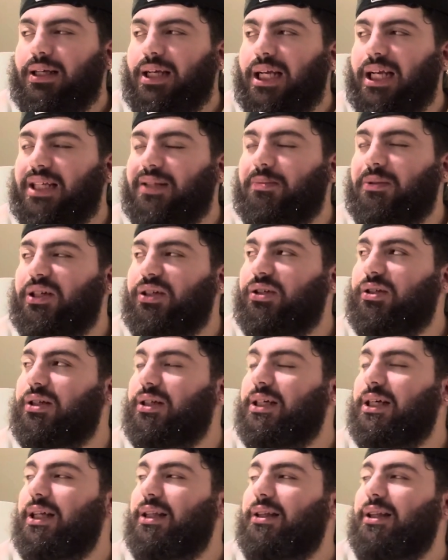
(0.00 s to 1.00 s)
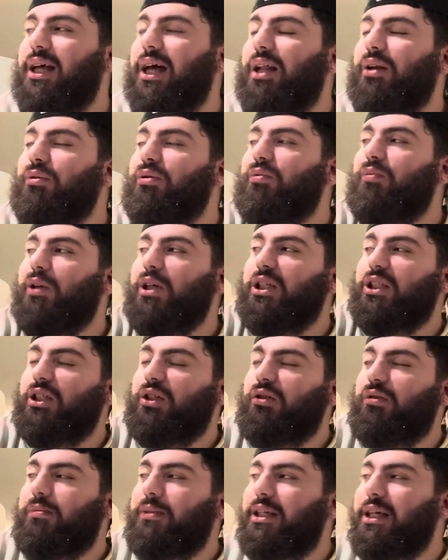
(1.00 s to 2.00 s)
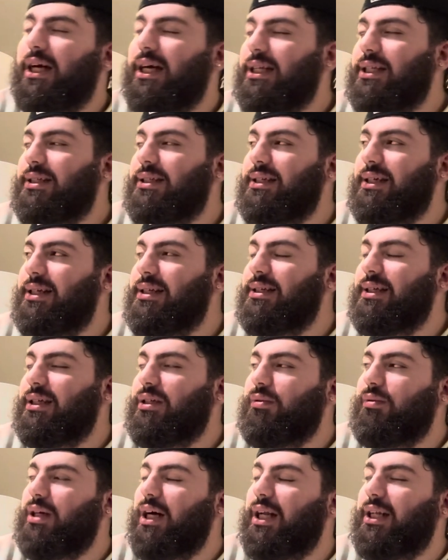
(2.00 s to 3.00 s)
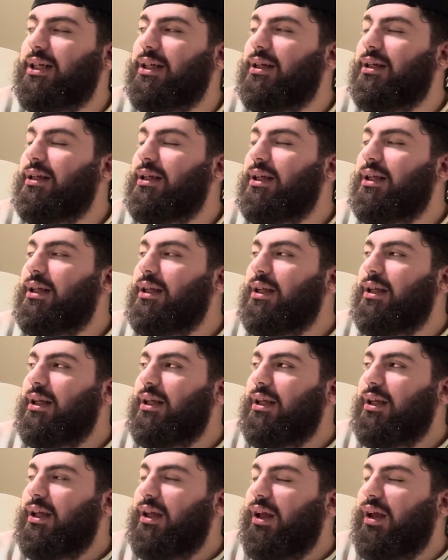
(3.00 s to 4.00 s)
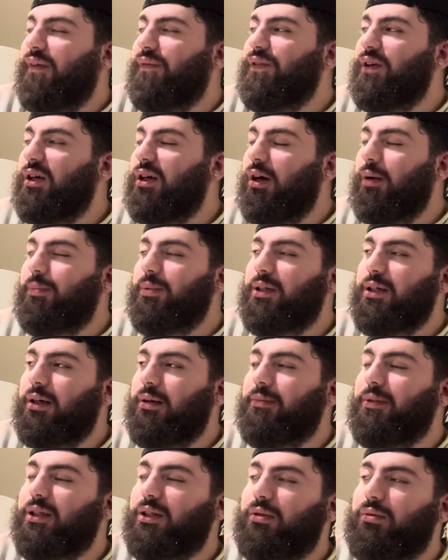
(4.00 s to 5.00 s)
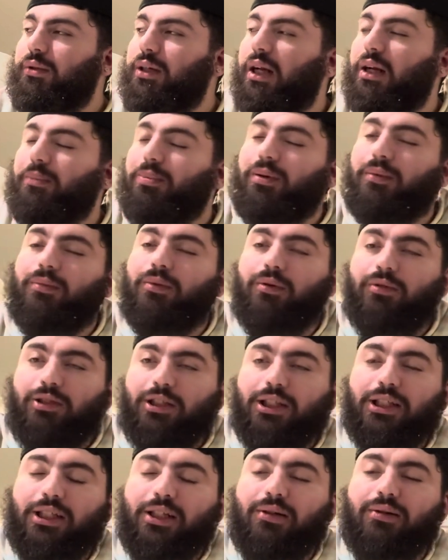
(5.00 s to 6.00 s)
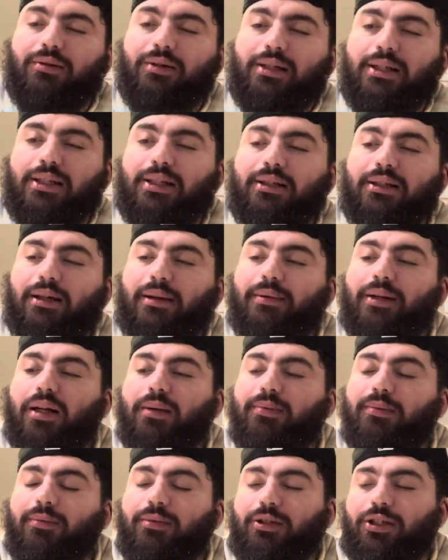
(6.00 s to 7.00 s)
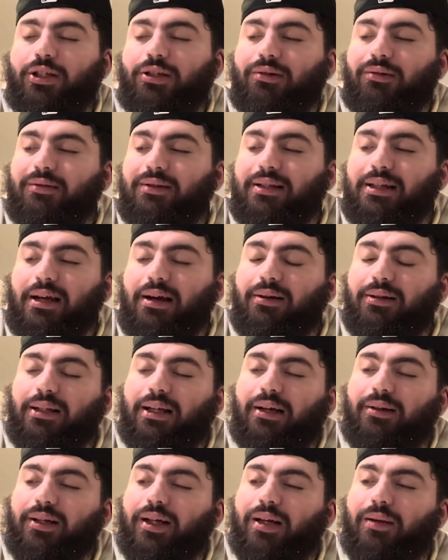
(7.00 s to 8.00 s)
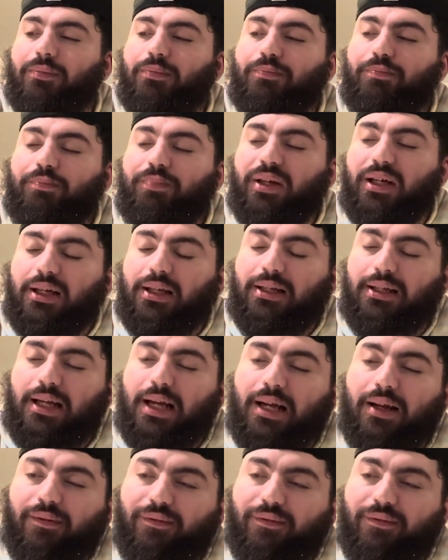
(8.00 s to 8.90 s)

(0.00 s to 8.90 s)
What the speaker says: is because they got a lot of work to do behind the scenes. Like you gotta, if you're up and coming, you gotta promote your shit on Instagram. You gotta promote your shit on SoundCloud. You gotta pick a date